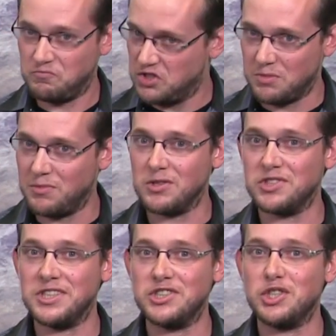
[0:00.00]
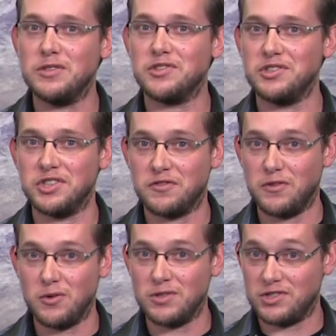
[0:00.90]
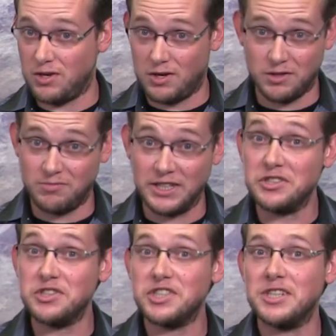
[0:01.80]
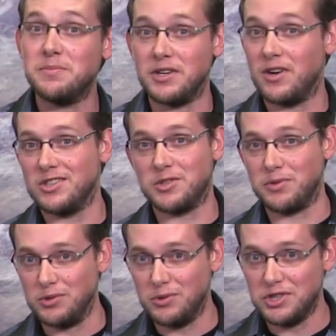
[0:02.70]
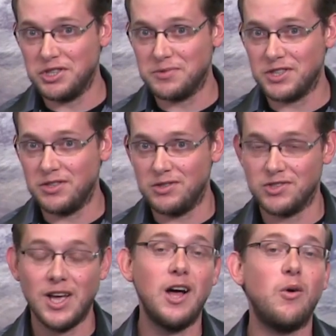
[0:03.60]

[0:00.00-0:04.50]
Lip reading: Some of those initiatives are just focused on leadership and entrepreneurship skills,